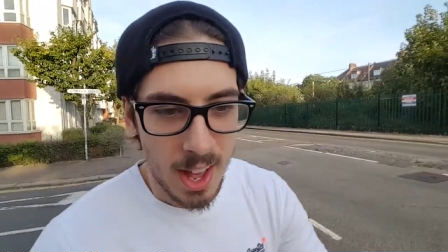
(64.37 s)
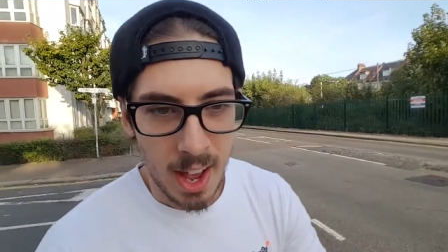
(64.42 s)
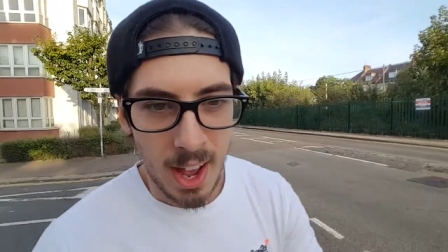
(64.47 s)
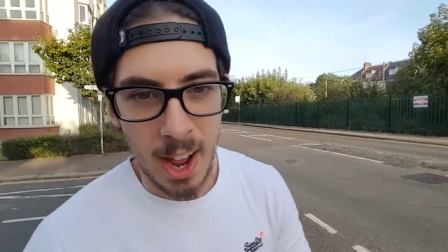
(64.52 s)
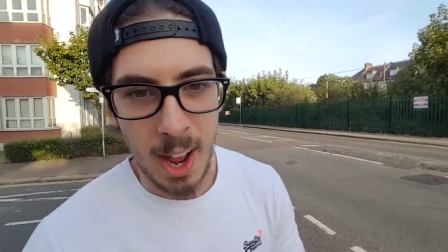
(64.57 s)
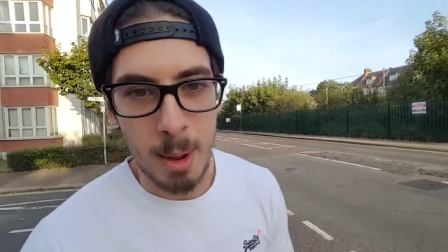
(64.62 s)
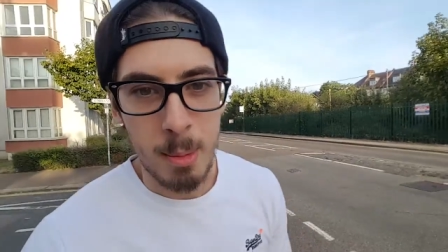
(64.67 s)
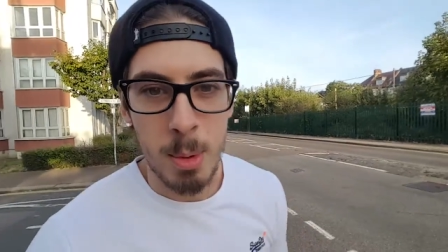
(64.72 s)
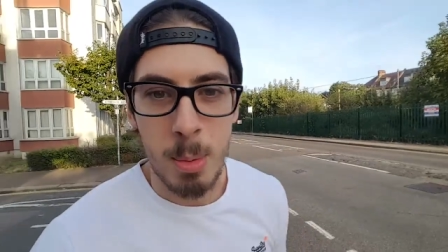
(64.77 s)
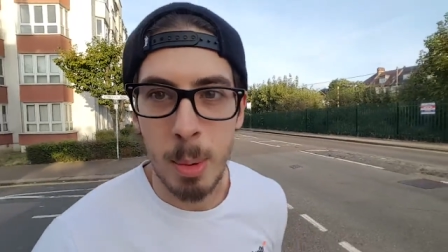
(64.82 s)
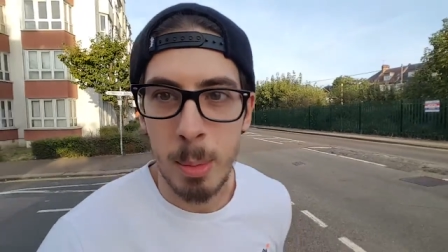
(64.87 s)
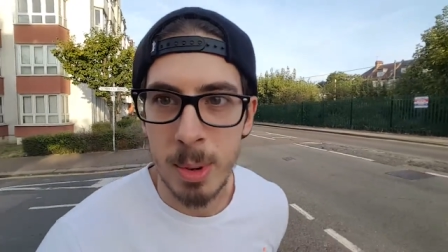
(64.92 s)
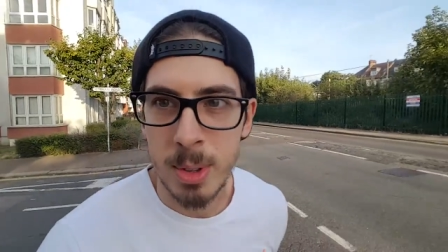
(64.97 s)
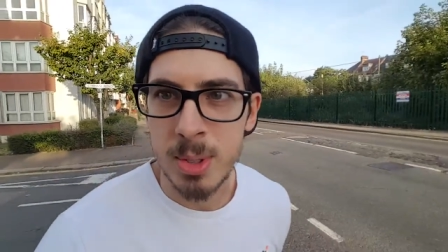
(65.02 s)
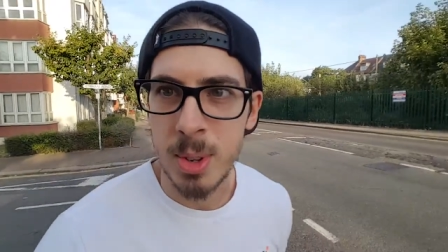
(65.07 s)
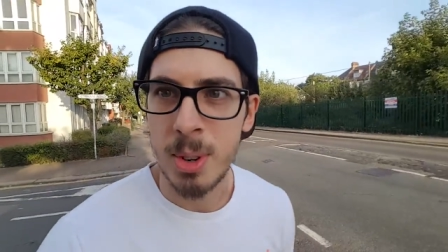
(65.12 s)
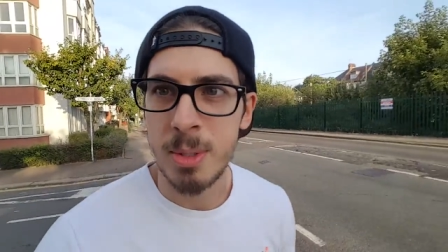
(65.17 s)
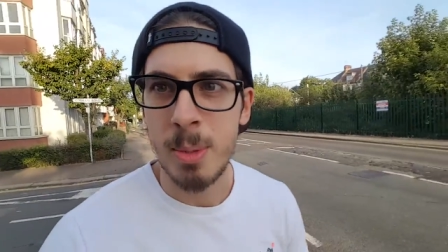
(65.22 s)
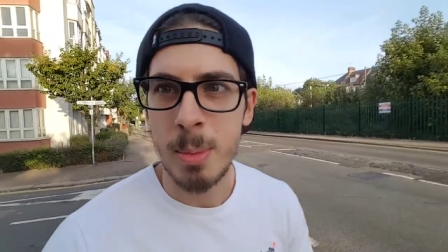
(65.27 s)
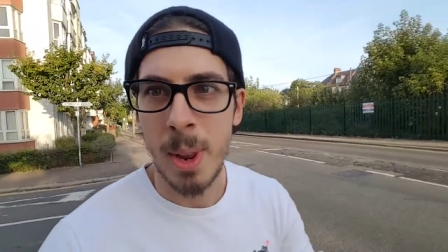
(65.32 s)
Um, you probably
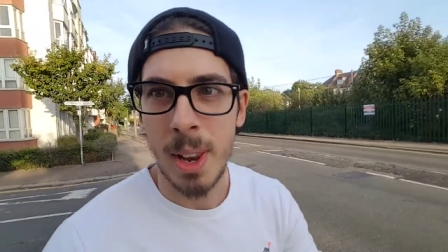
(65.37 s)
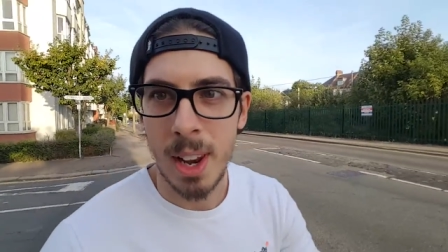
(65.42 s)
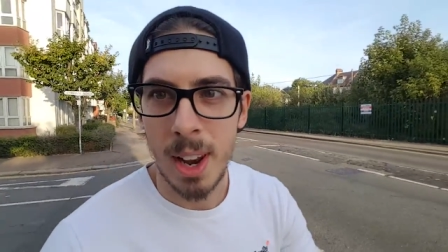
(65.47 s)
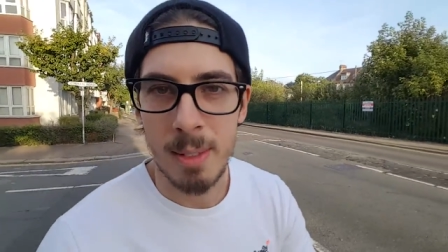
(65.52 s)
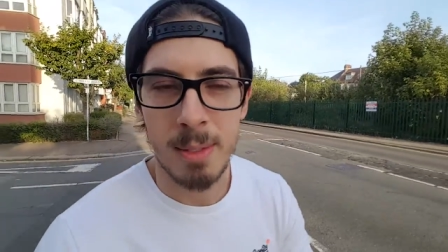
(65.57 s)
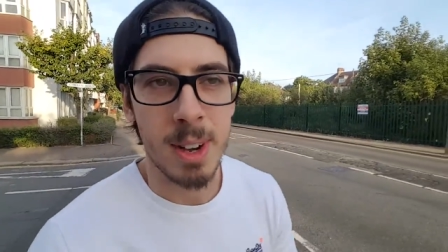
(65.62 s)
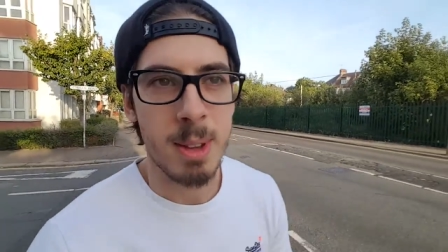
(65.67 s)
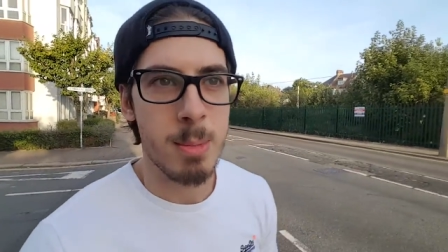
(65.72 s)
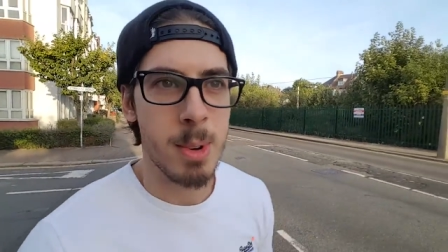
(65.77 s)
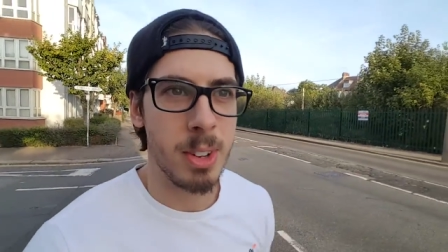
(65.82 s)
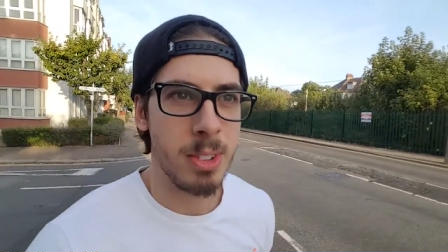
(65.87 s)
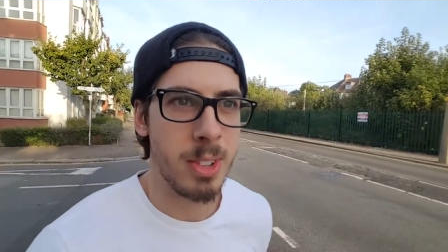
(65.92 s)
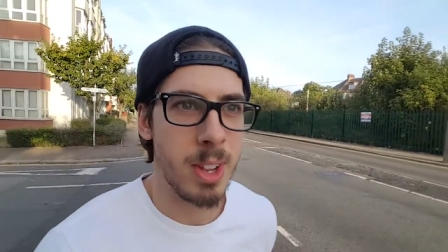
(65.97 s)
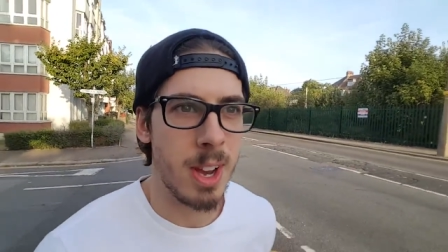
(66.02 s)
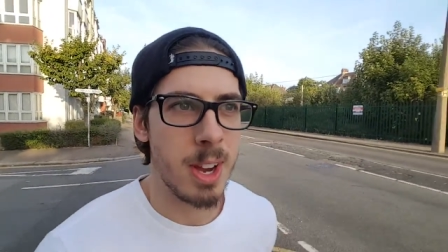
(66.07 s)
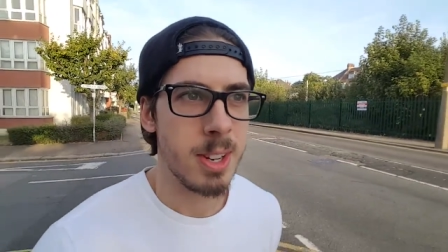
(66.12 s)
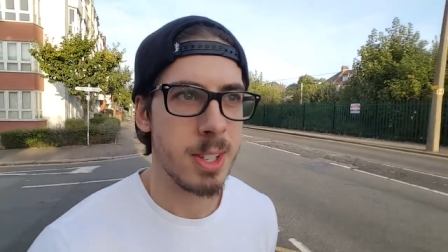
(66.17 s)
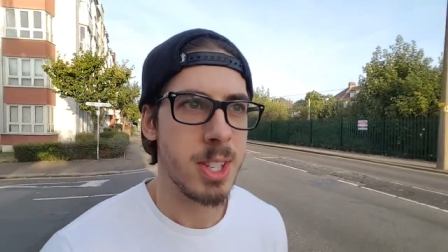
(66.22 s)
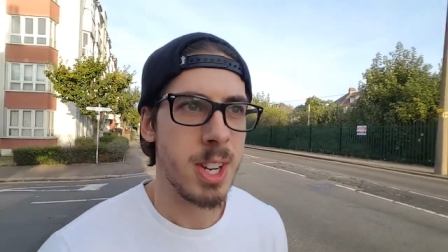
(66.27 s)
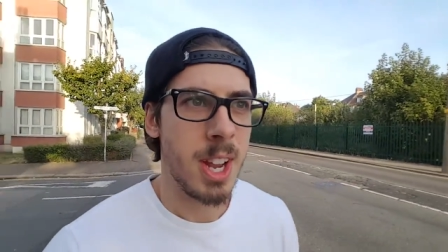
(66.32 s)
saw from the lovely
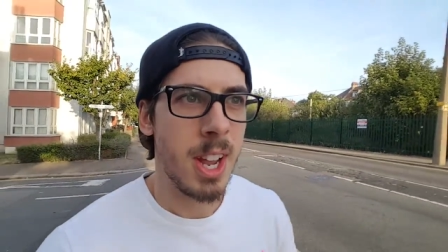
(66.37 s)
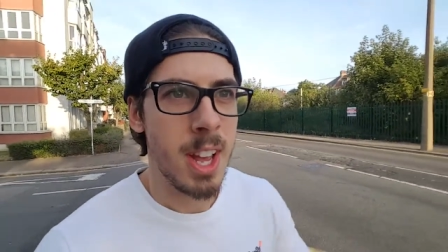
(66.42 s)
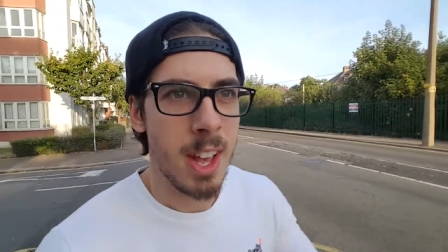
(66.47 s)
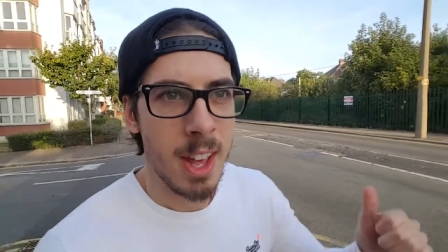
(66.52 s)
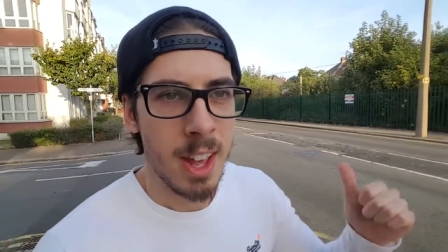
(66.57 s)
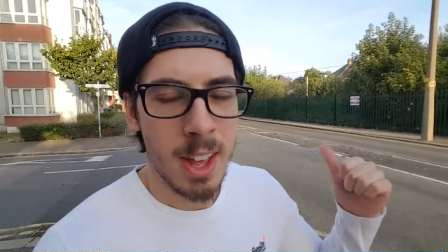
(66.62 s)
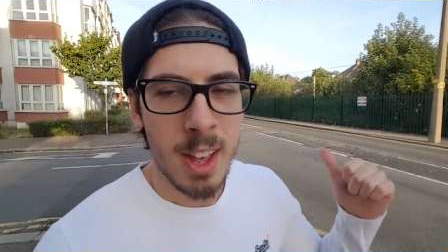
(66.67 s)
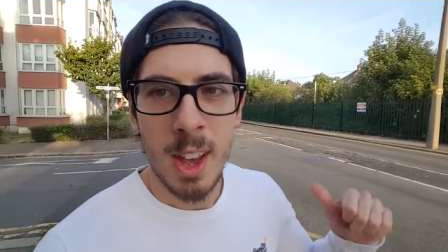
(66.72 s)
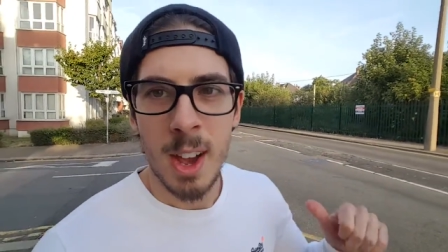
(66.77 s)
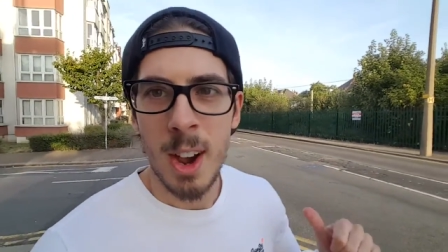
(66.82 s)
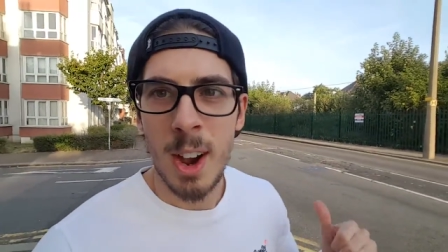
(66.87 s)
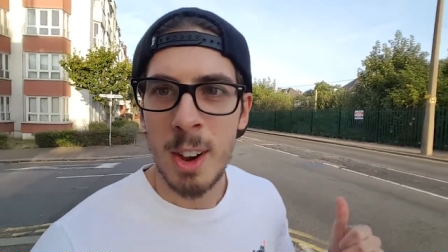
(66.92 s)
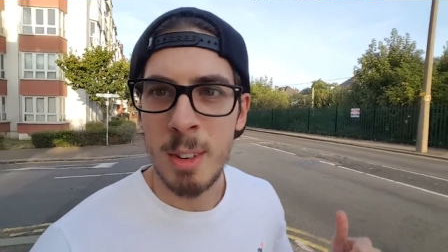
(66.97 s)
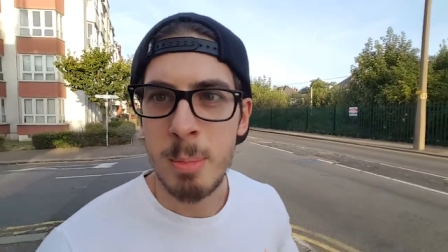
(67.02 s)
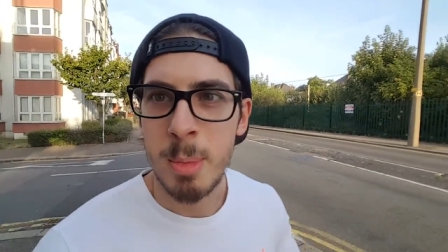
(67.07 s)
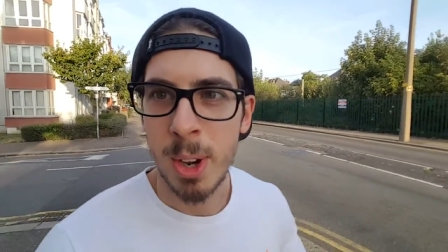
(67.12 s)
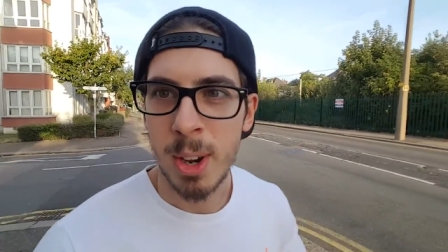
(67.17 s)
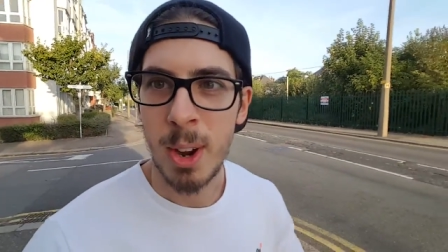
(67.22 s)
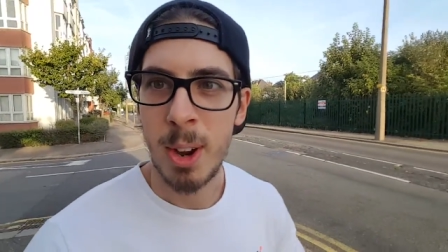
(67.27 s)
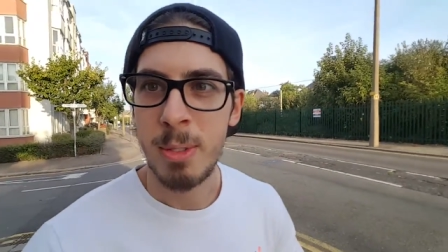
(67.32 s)
montage of
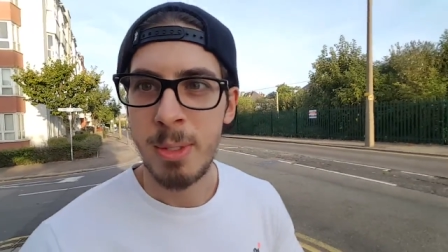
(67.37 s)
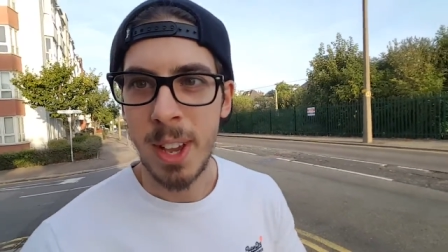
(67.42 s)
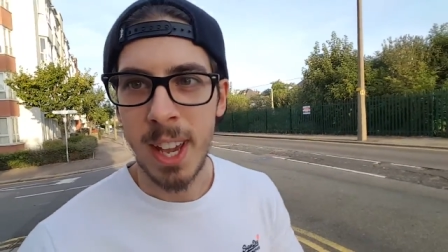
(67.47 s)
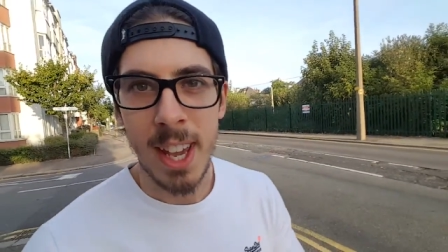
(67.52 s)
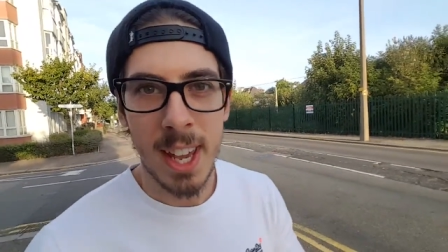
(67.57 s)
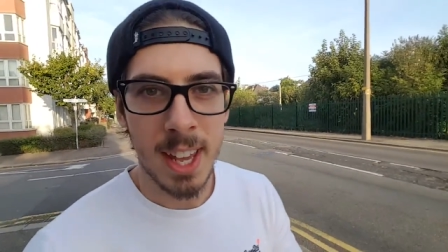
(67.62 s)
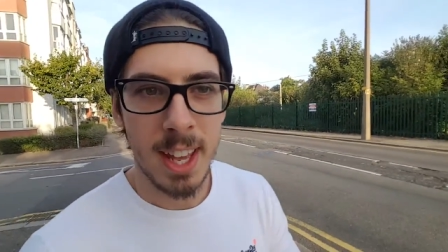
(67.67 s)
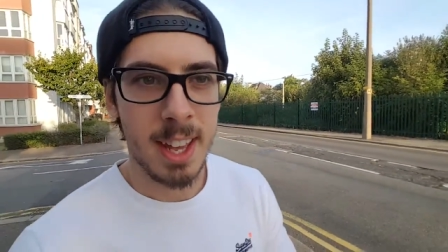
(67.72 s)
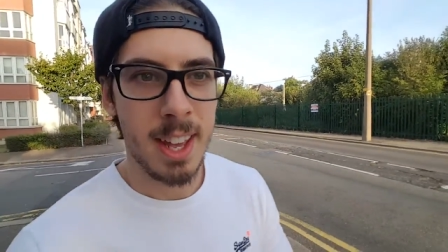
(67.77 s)
my coffee